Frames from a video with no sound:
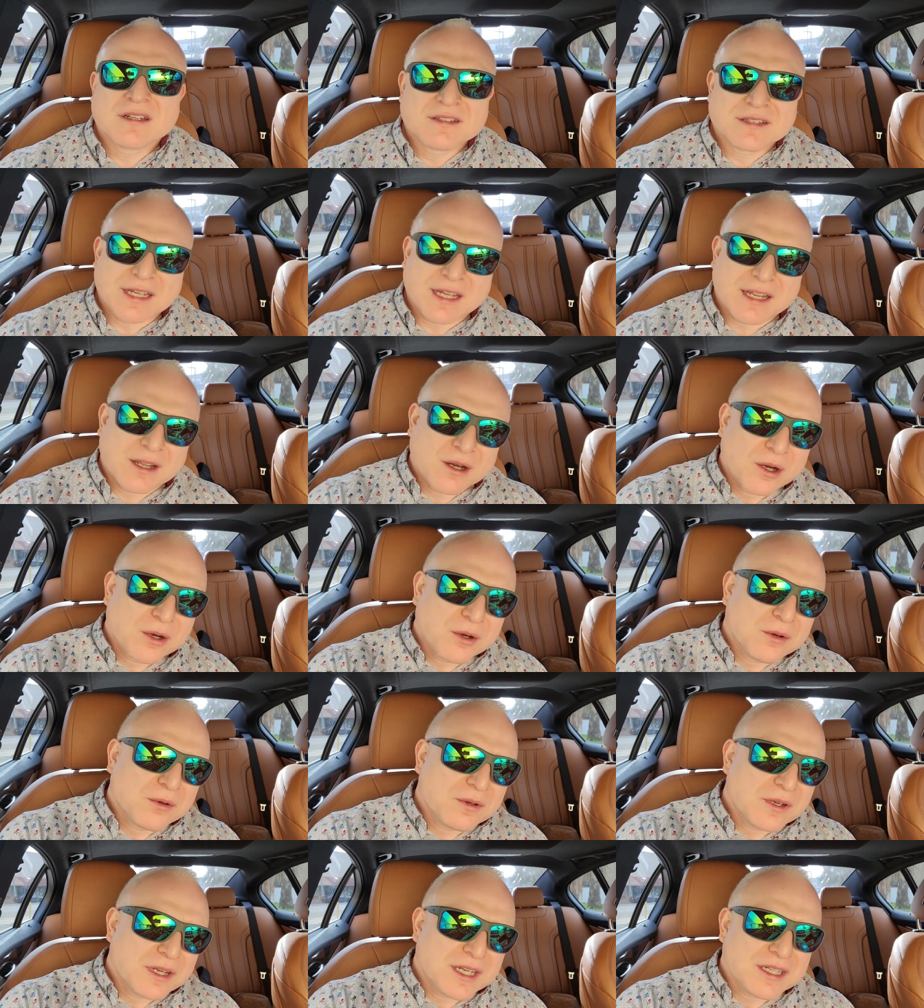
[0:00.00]
They
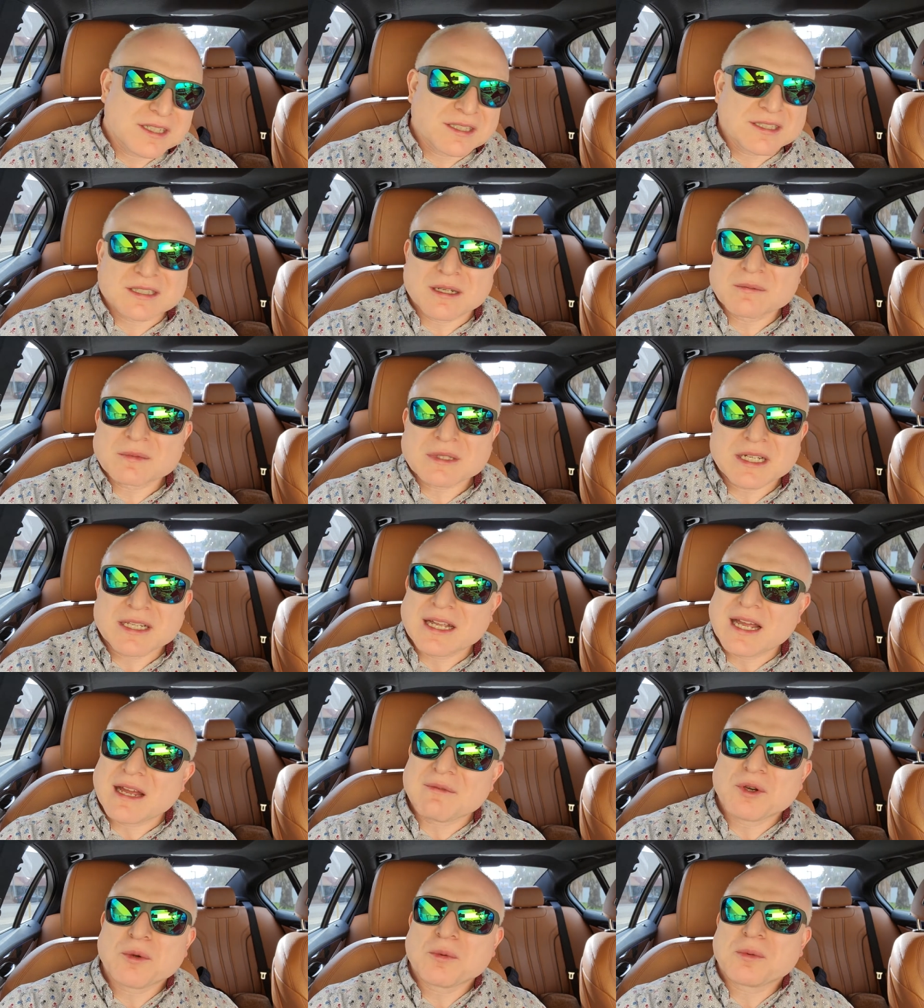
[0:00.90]
go into something and they
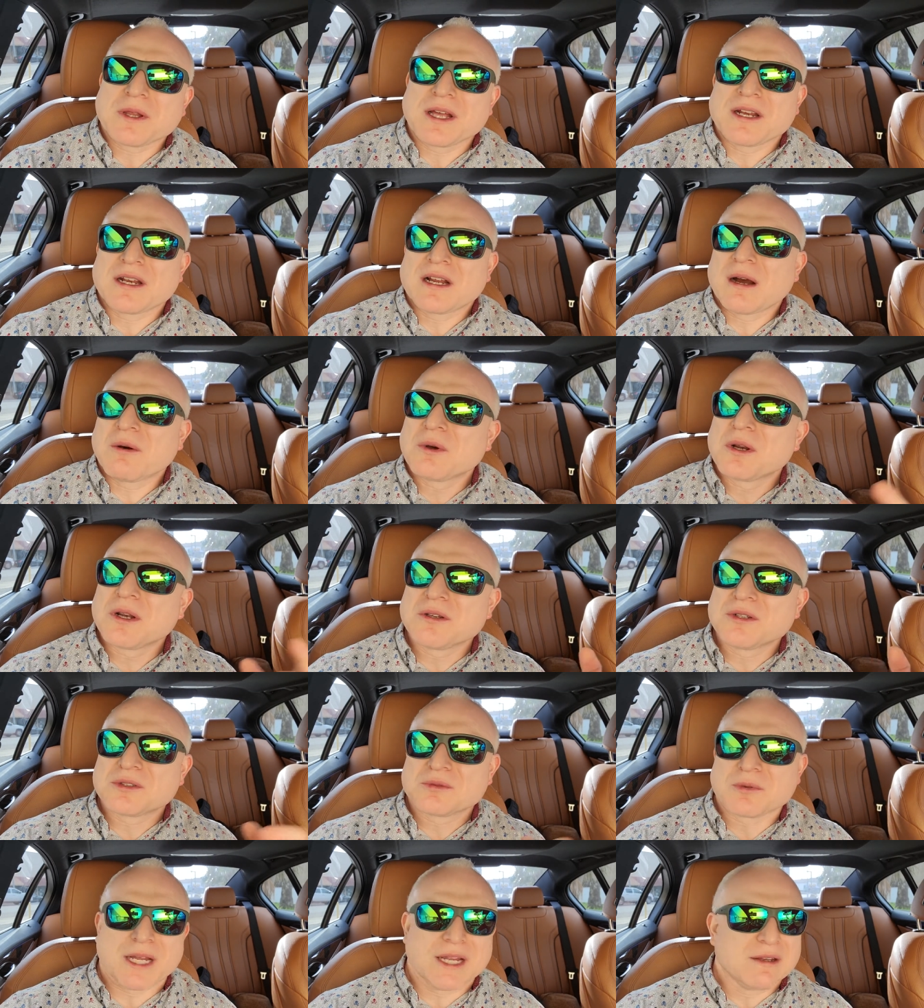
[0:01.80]
have no plan. I want to
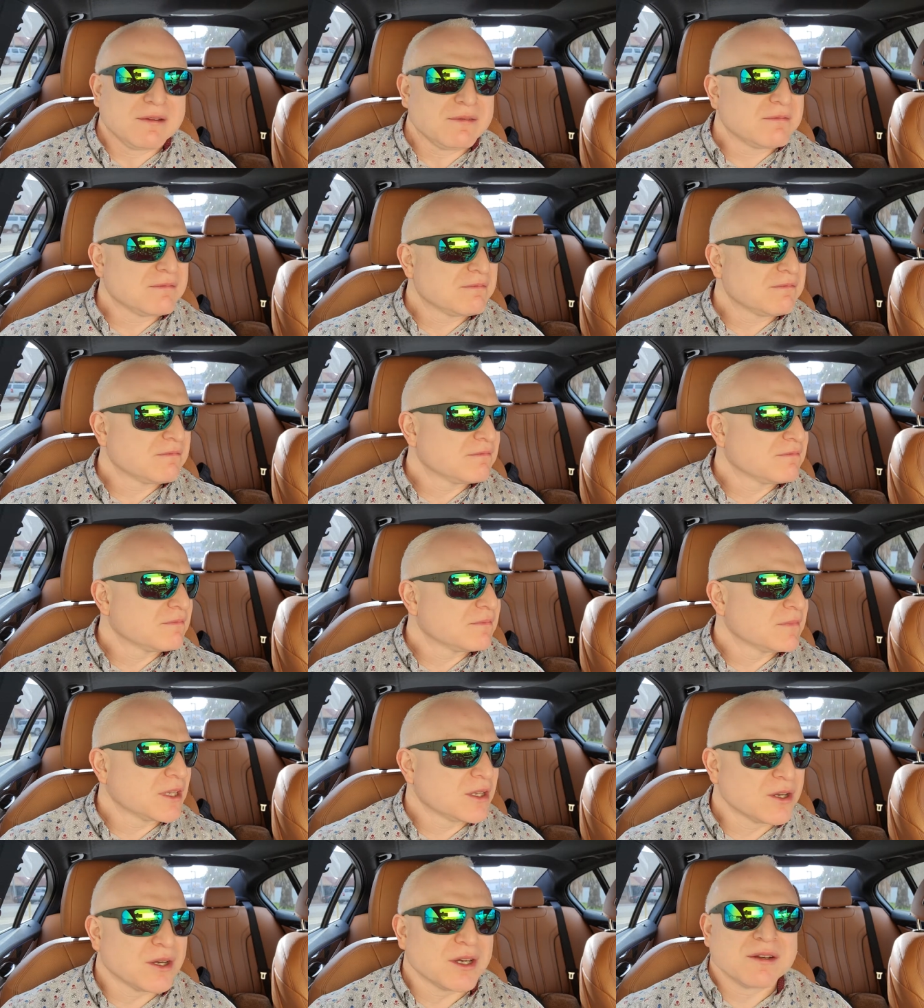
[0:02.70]
lose weight.
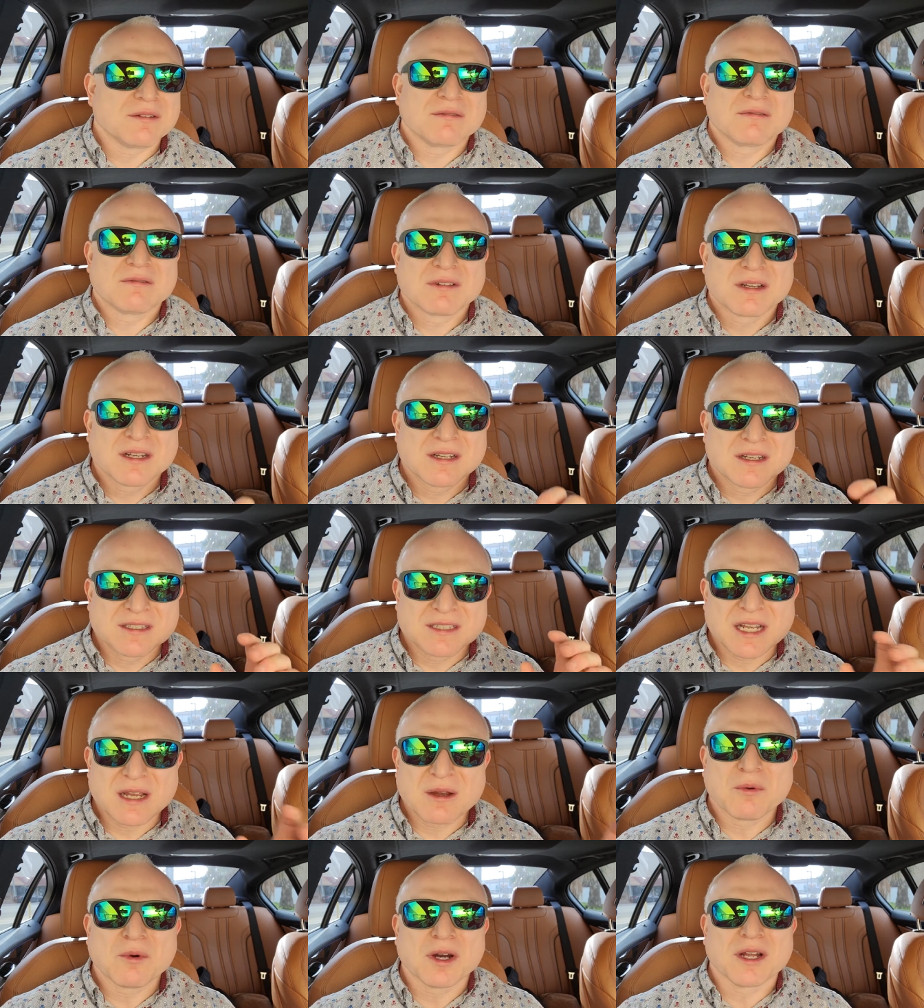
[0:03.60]
Good.
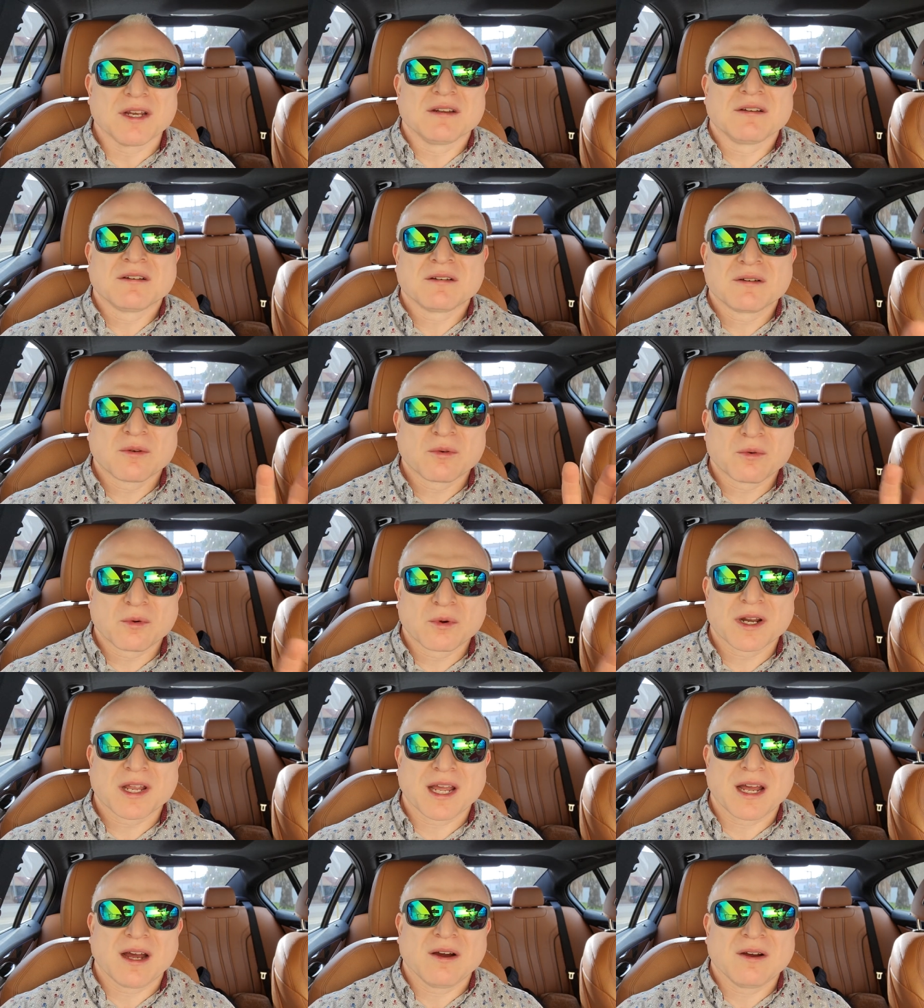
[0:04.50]
Day one,
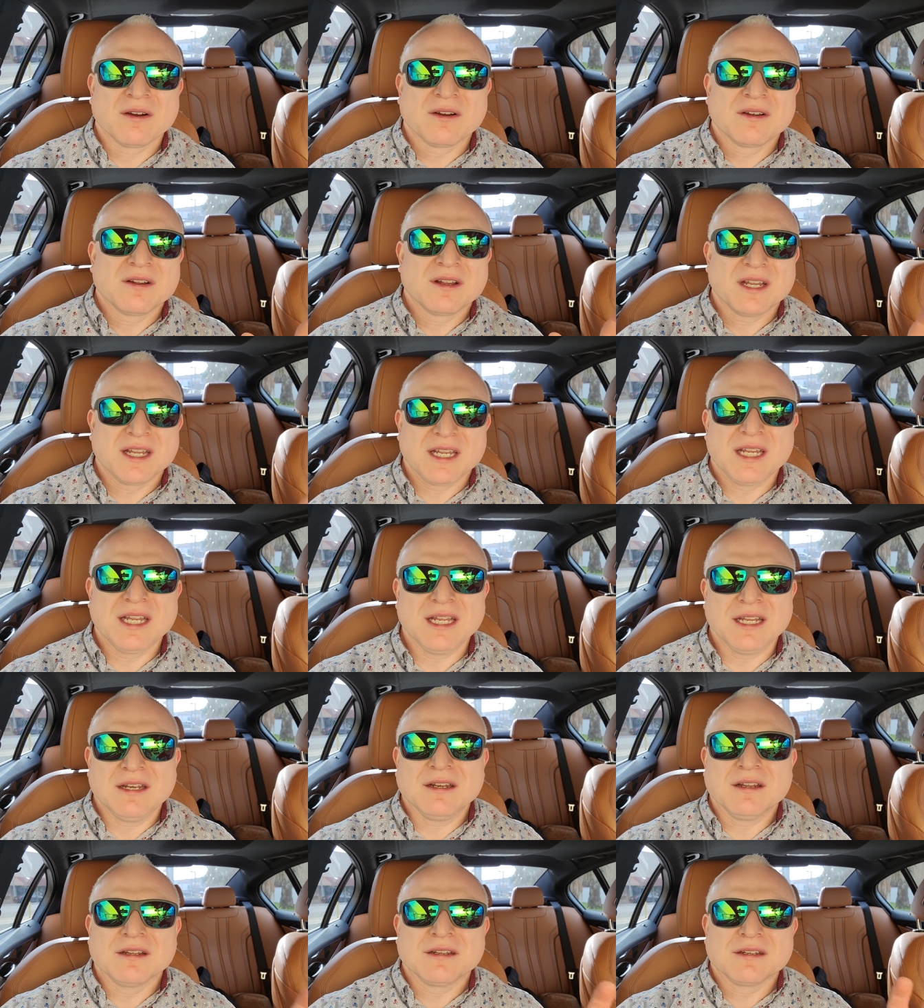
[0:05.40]
workout,
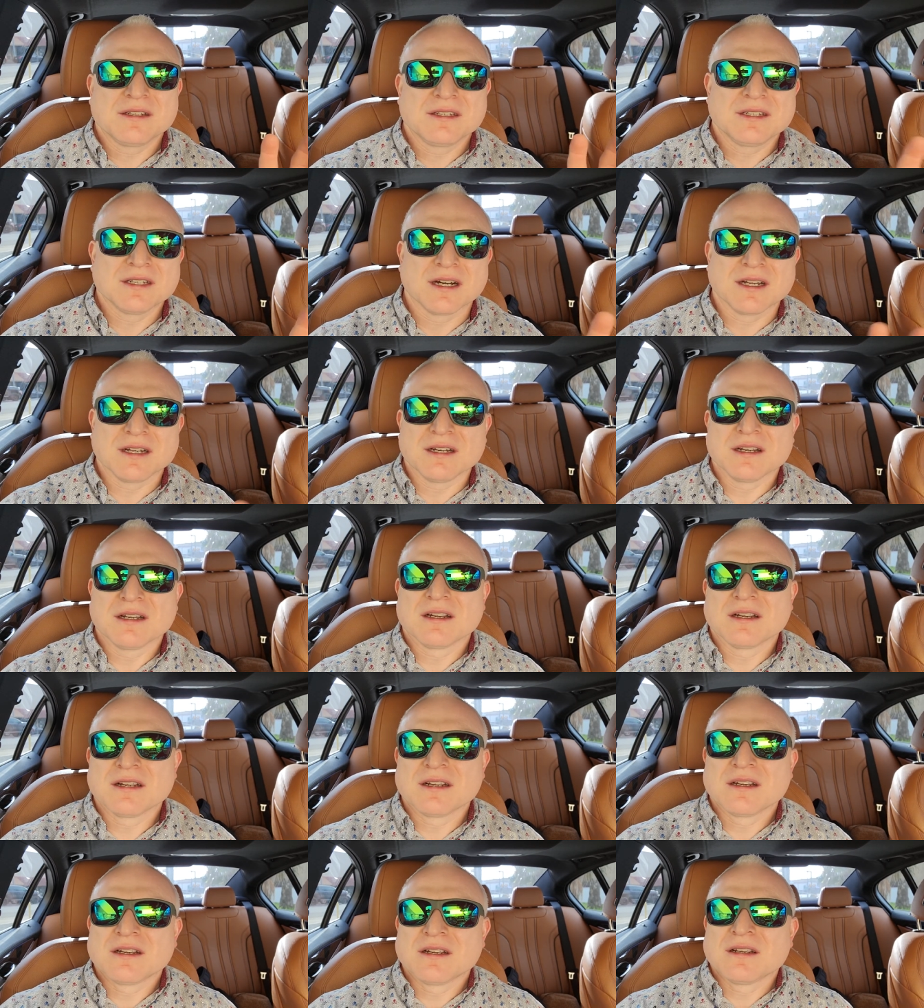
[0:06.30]
eat, done.
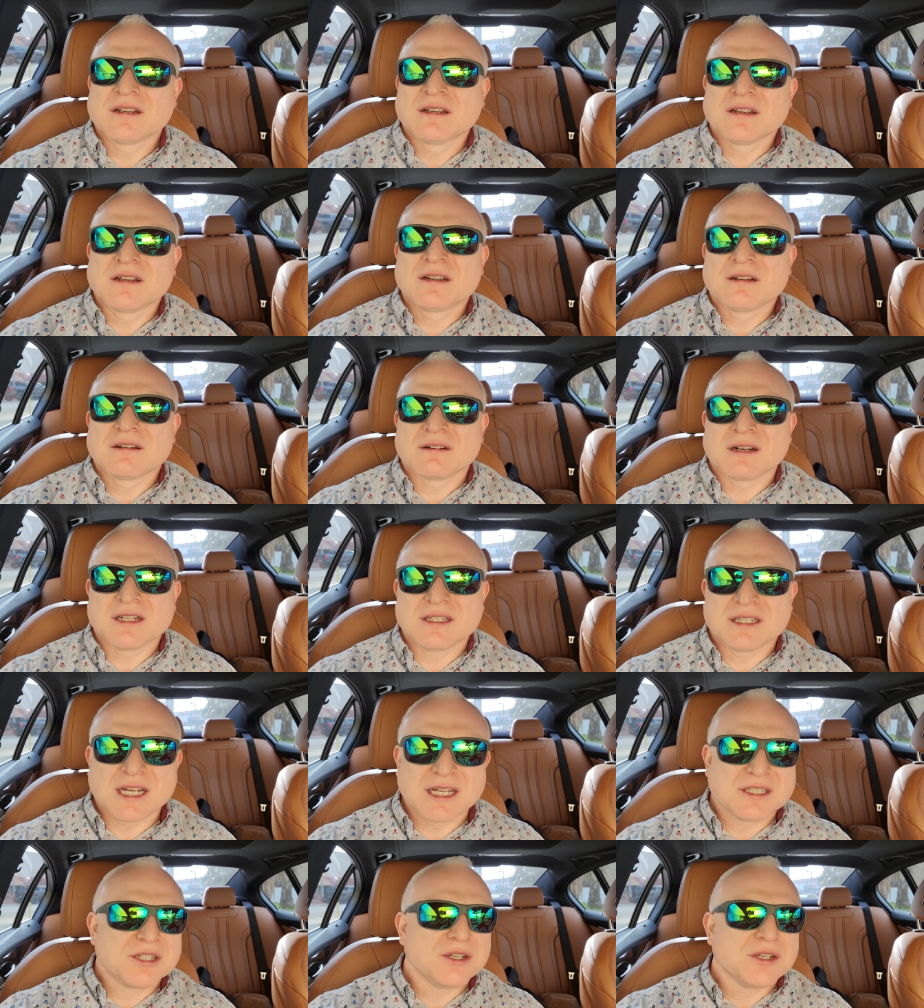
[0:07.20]
Right? Day